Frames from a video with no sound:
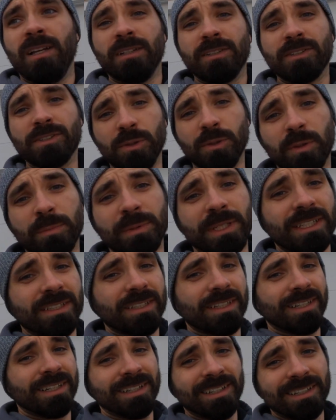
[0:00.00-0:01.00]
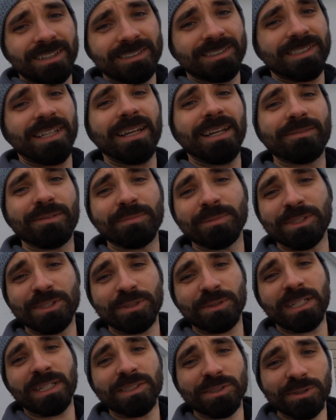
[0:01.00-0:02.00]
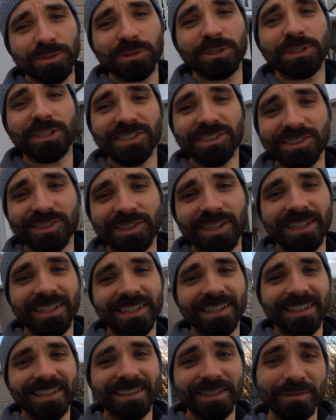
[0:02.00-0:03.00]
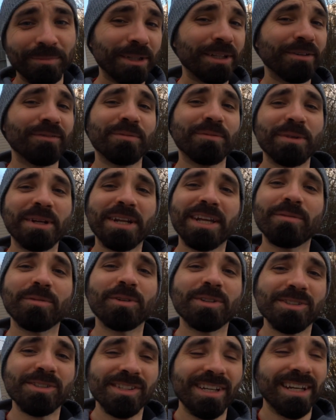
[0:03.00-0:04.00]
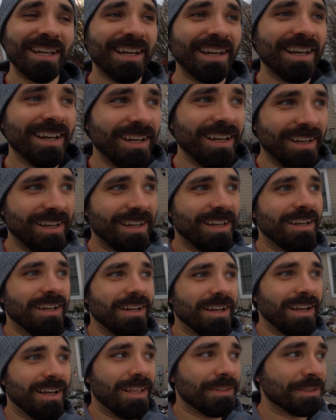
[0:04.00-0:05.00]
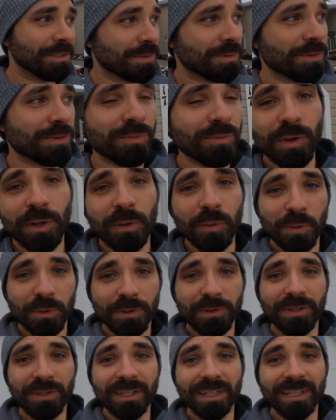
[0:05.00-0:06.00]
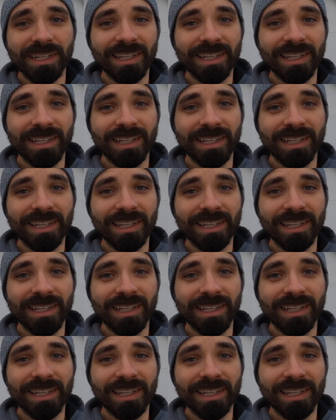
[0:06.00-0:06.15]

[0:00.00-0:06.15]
So, I mean, aside from the strange looks I'm getting from the neighbors, I think this is well worth it.